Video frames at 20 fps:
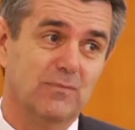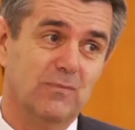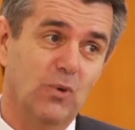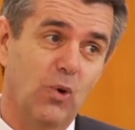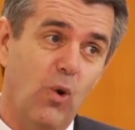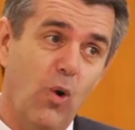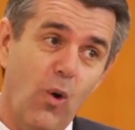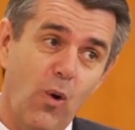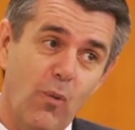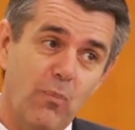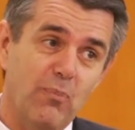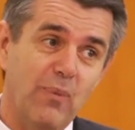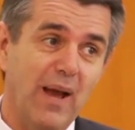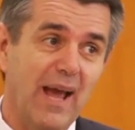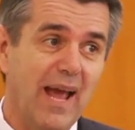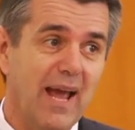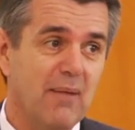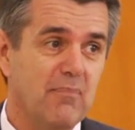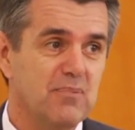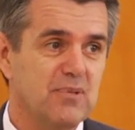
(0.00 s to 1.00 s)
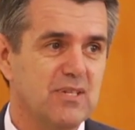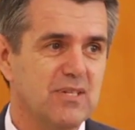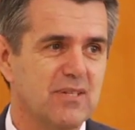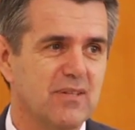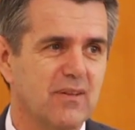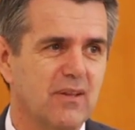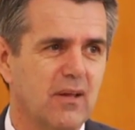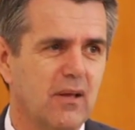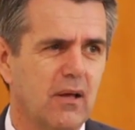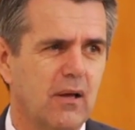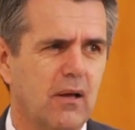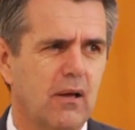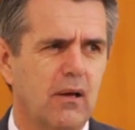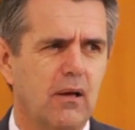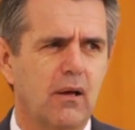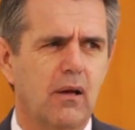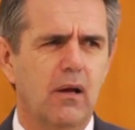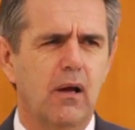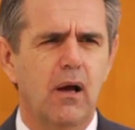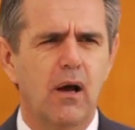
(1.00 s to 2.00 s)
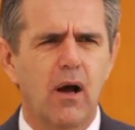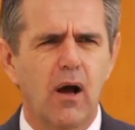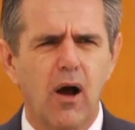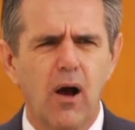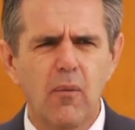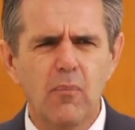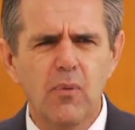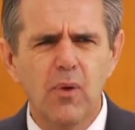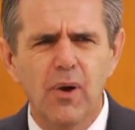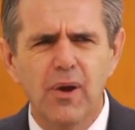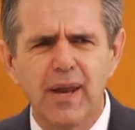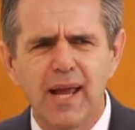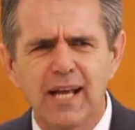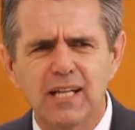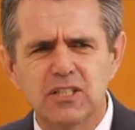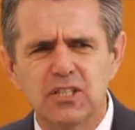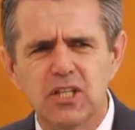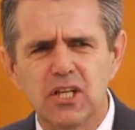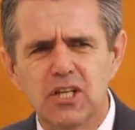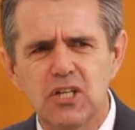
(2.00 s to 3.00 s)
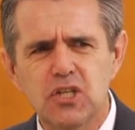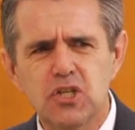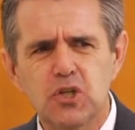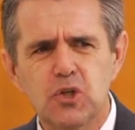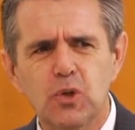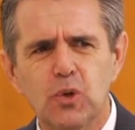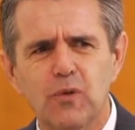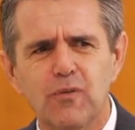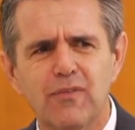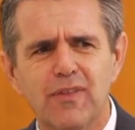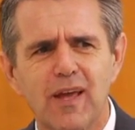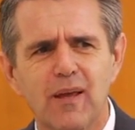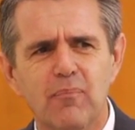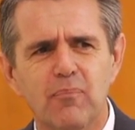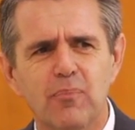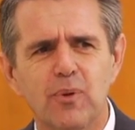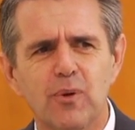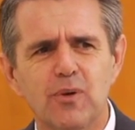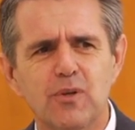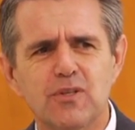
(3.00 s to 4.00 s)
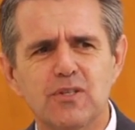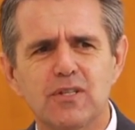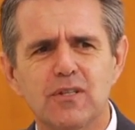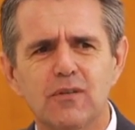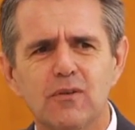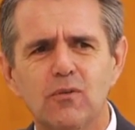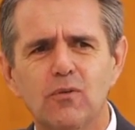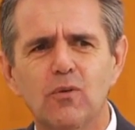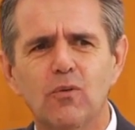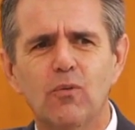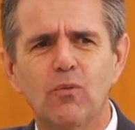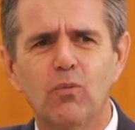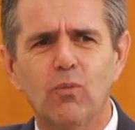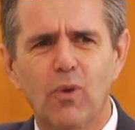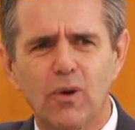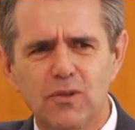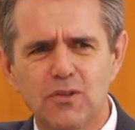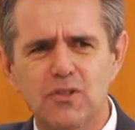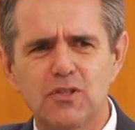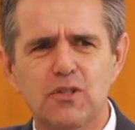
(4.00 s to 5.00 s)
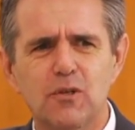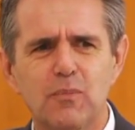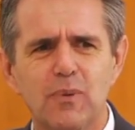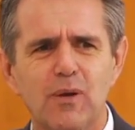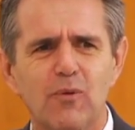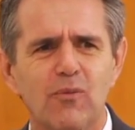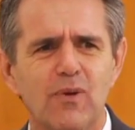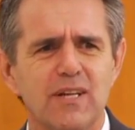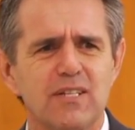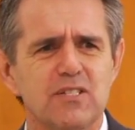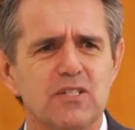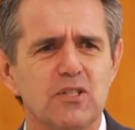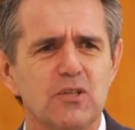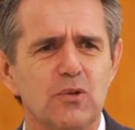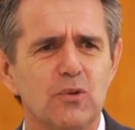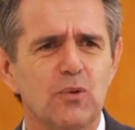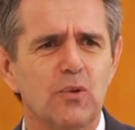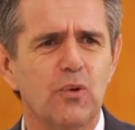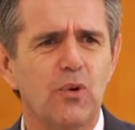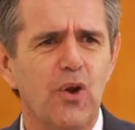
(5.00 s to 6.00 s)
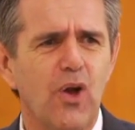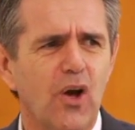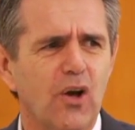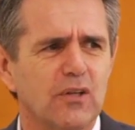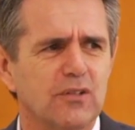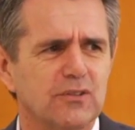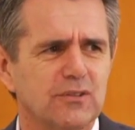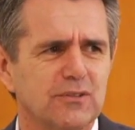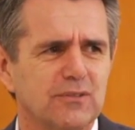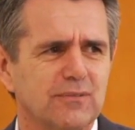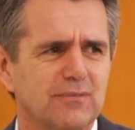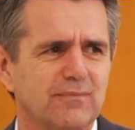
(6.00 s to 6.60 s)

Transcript: Or perhaps, I'm not actually sure if that person wants to be rescued or not.